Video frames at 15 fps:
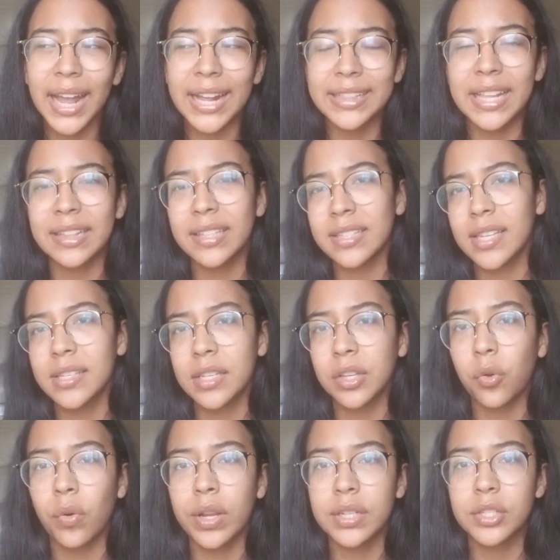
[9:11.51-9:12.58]
and that this isn't
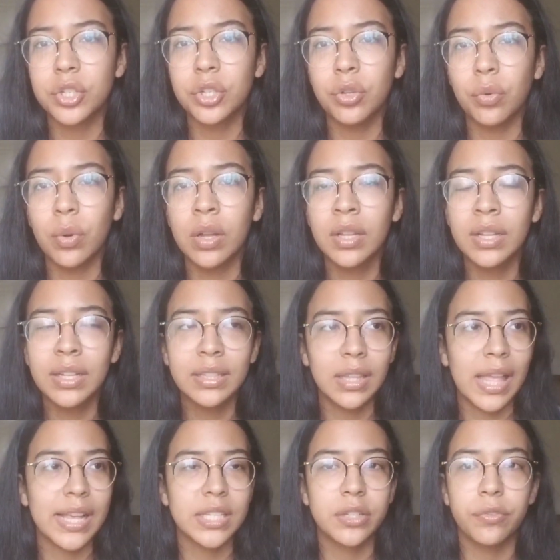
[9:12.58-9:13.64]
going to
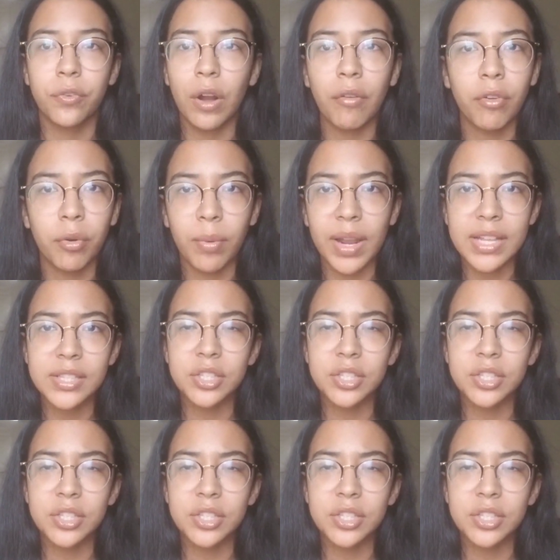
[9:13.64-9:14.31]
last forever, right?